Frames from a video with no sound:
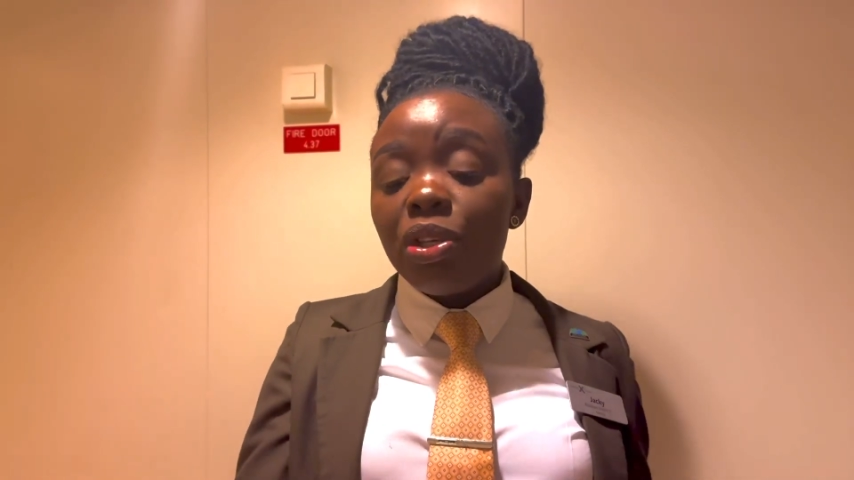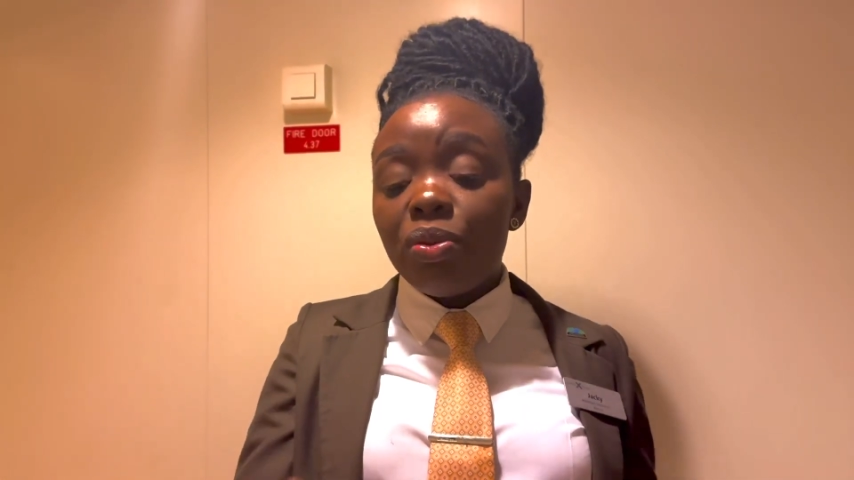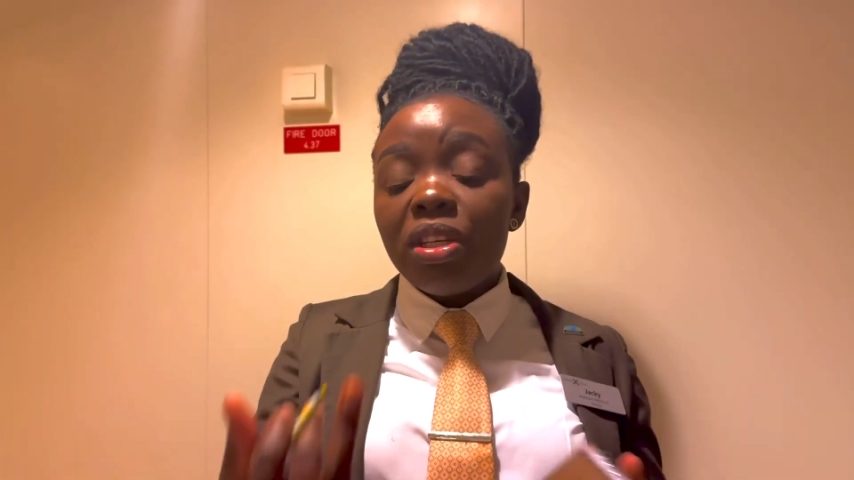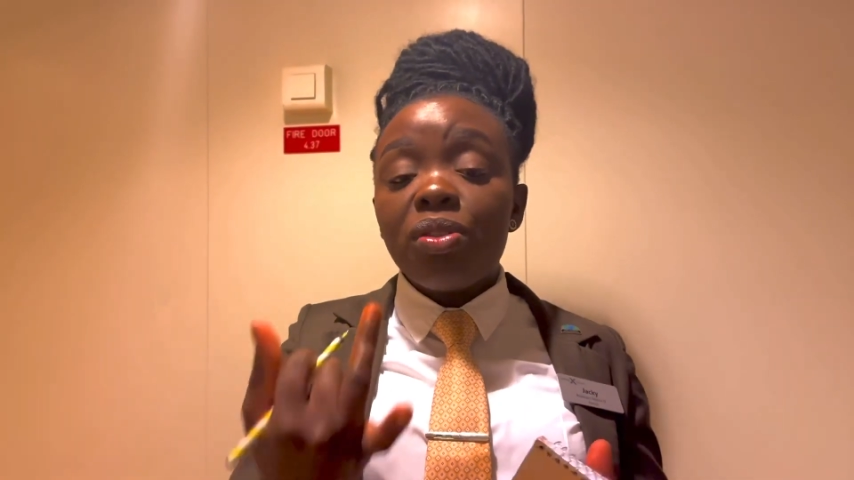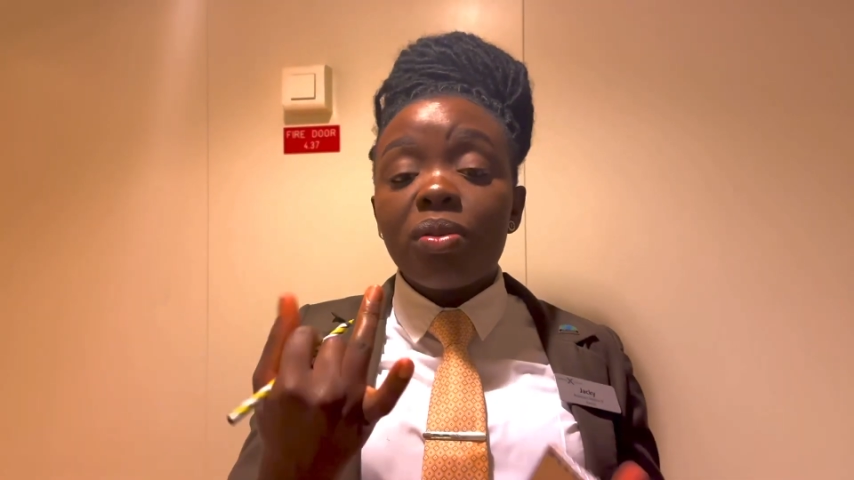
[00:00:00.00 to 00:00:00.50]

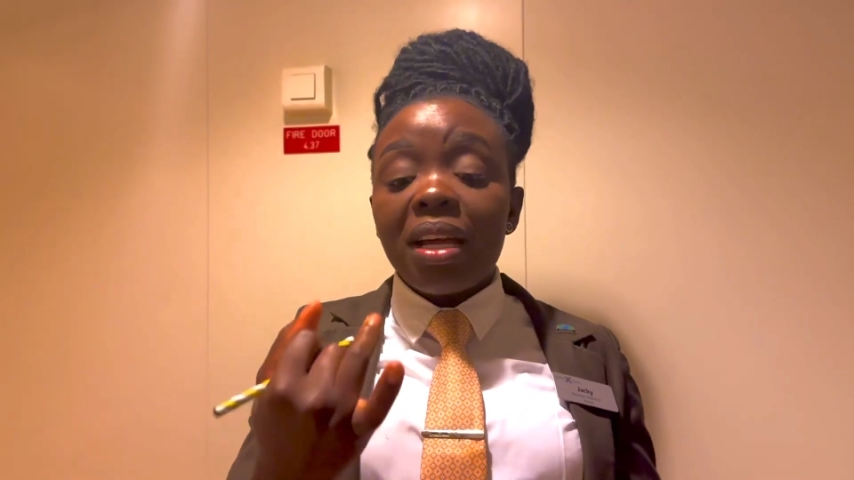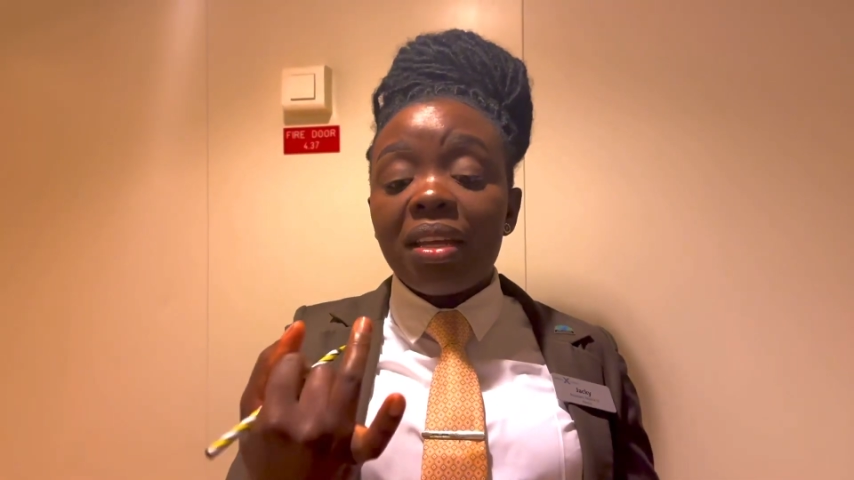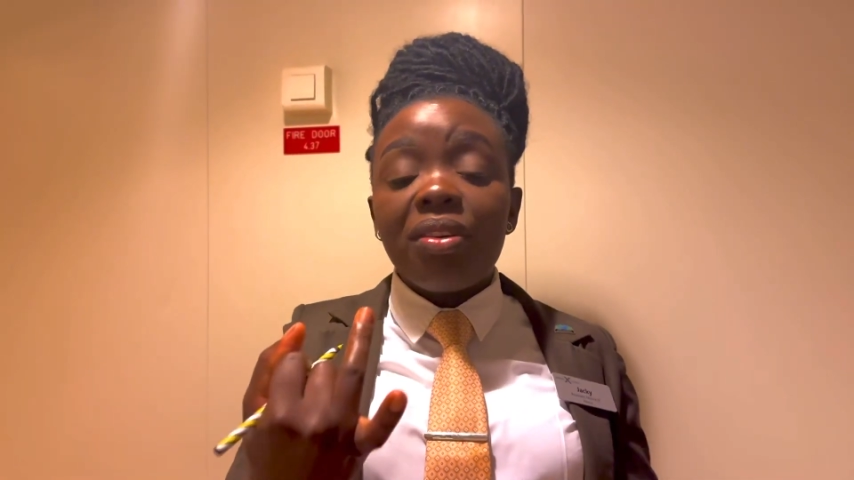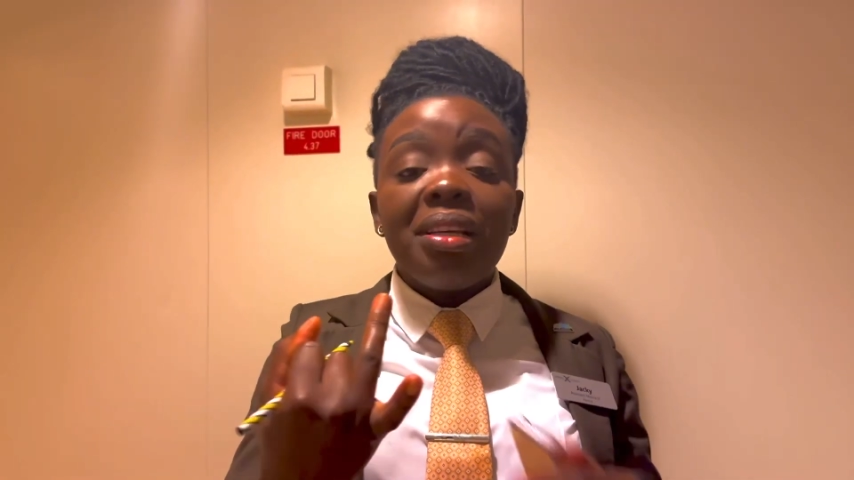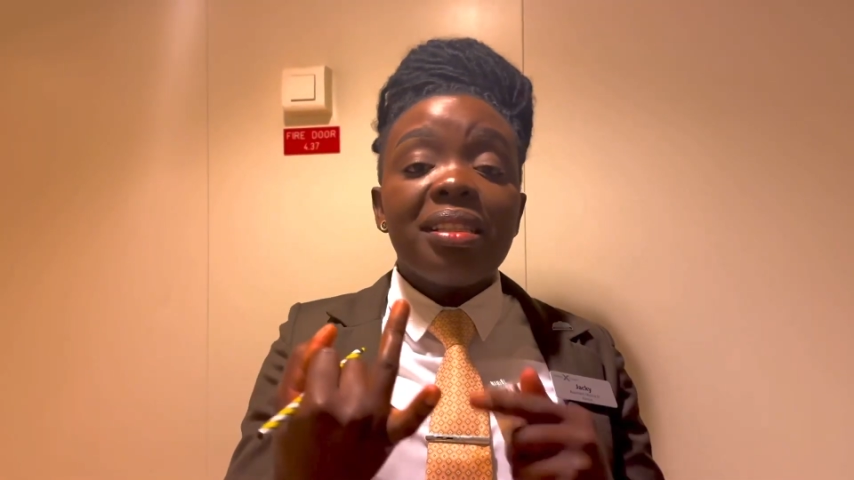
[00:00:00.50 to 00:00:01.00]
you need to
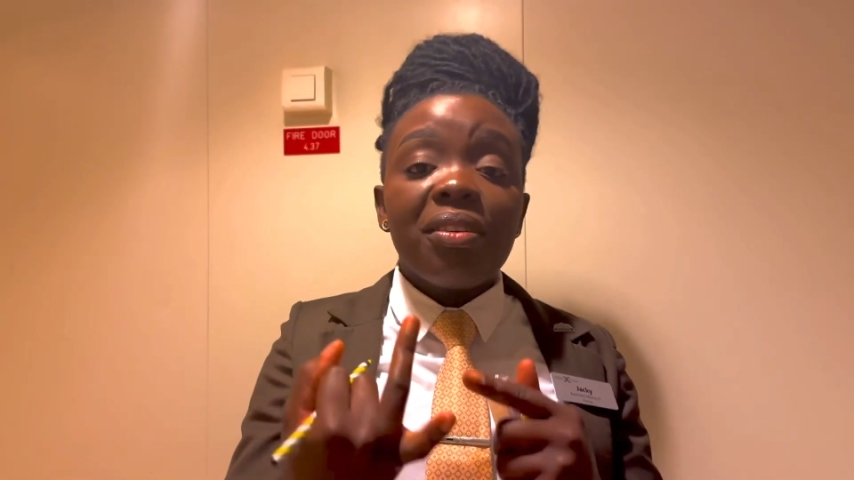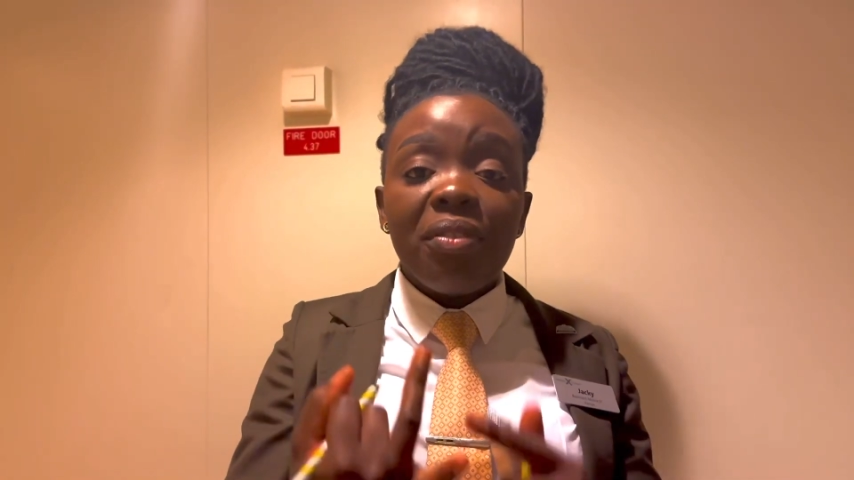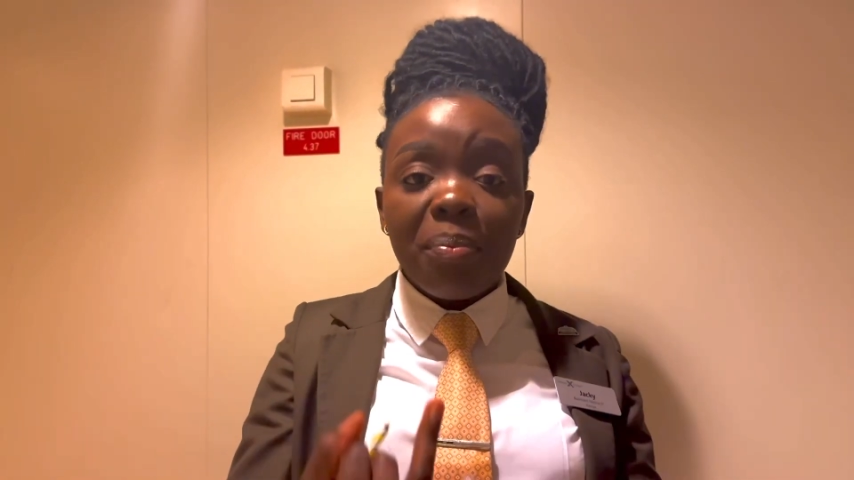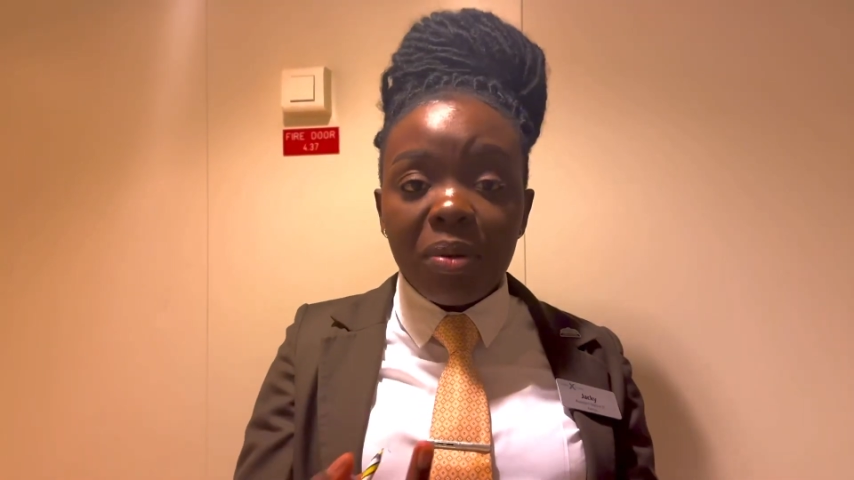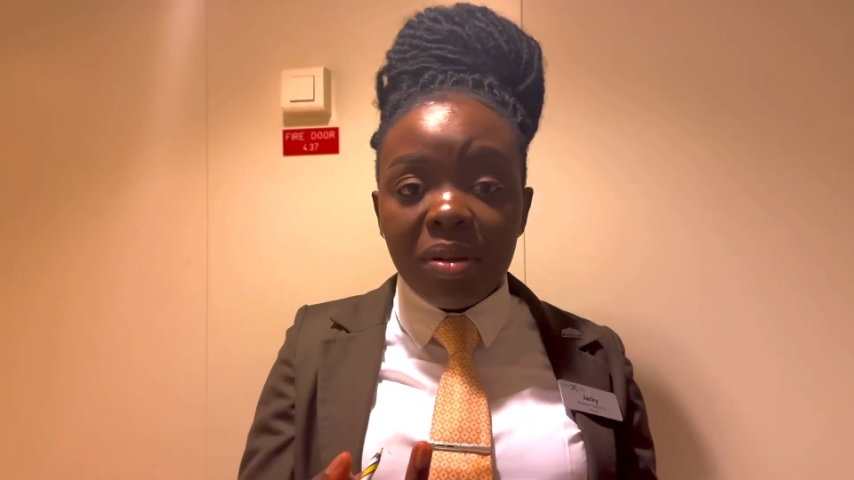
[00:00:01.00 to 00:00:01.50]
carry your letter of
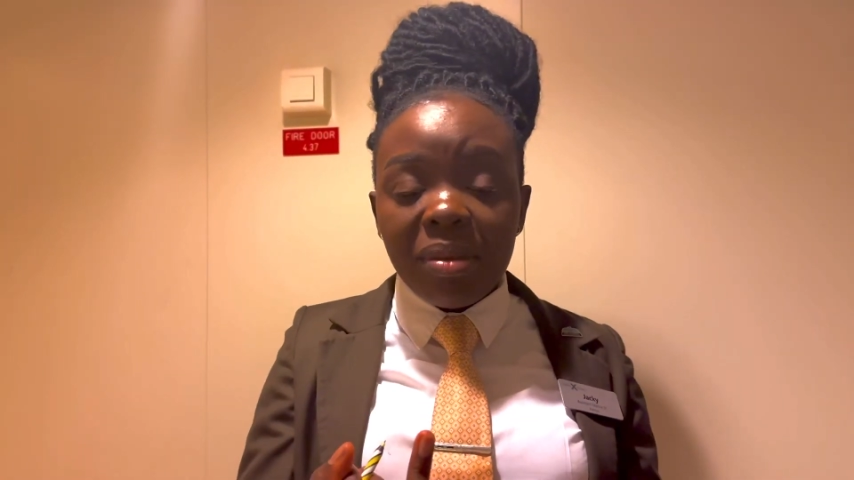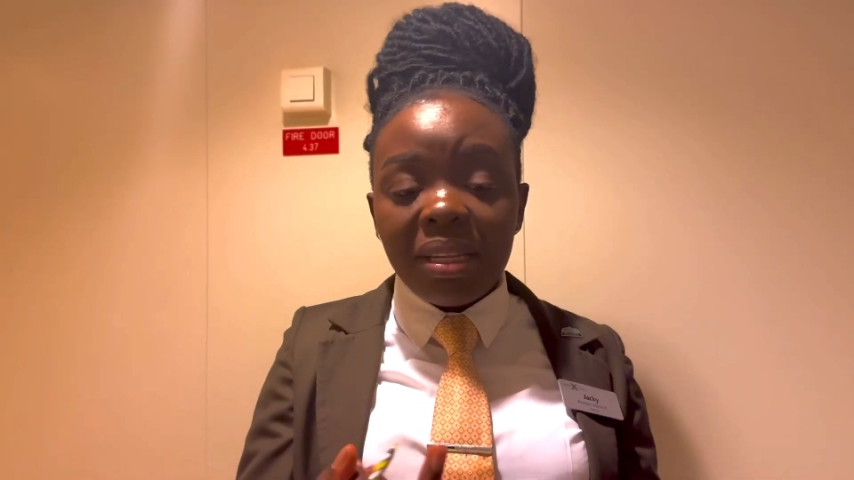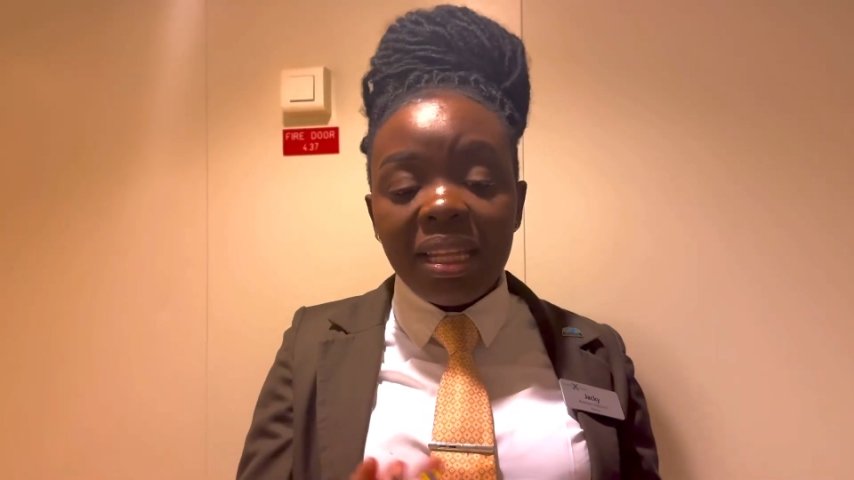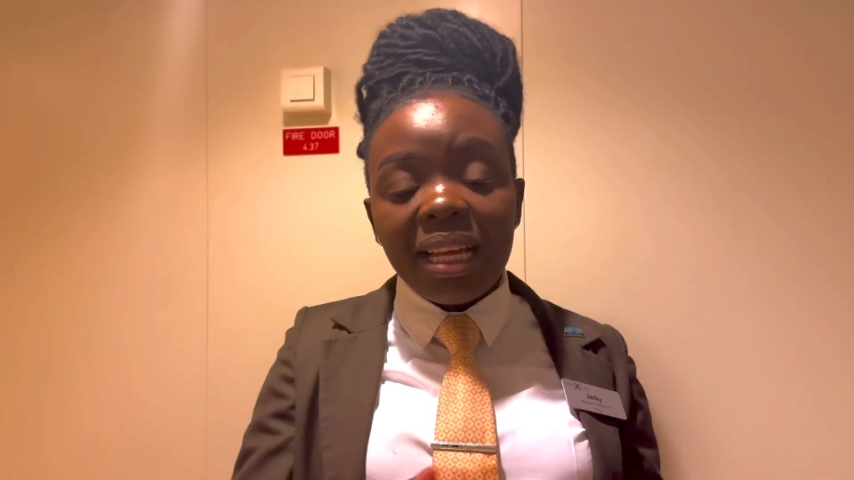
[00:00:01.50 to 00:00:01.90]
employment.